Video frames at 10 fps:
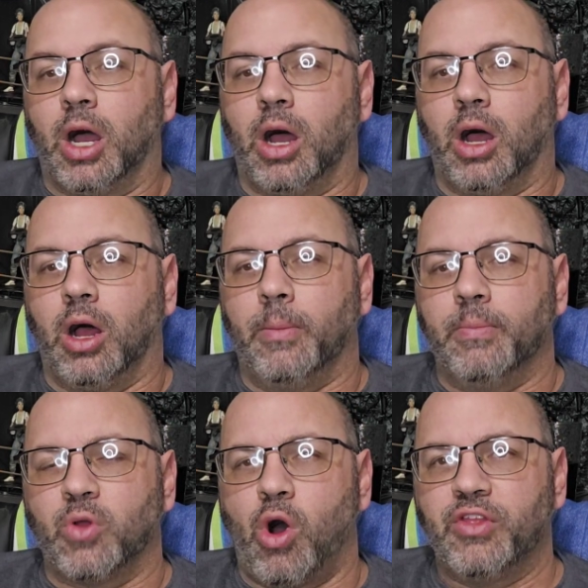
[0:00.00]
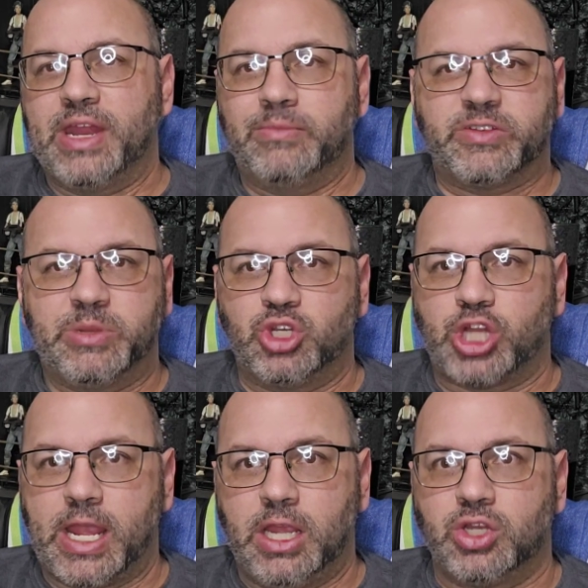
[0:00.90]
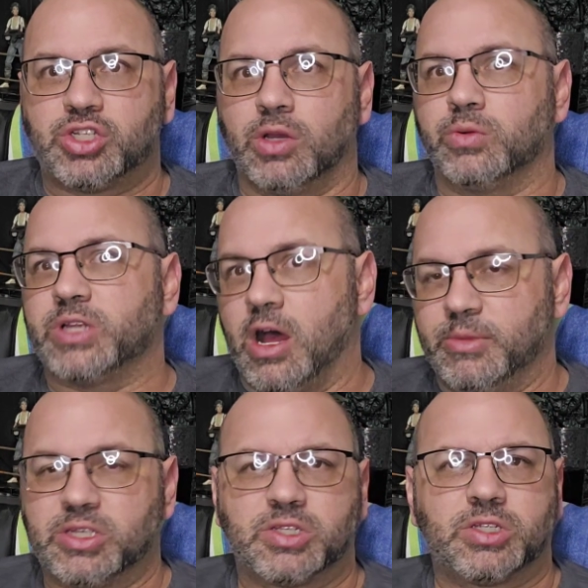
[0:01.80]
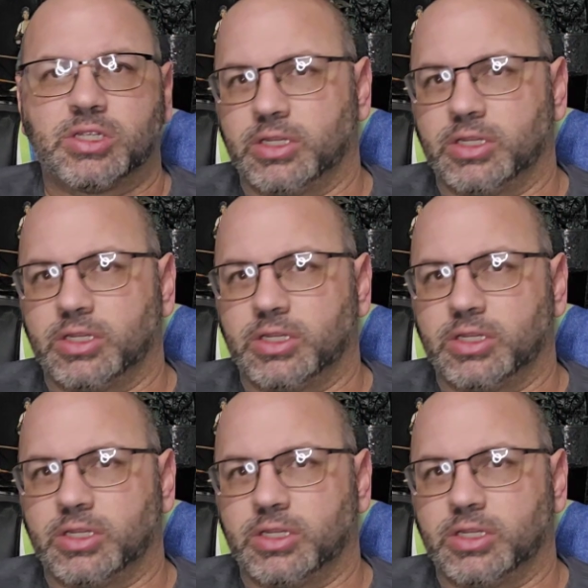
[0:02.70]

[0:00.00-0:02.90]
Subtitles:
All the names have been changed, so Thomas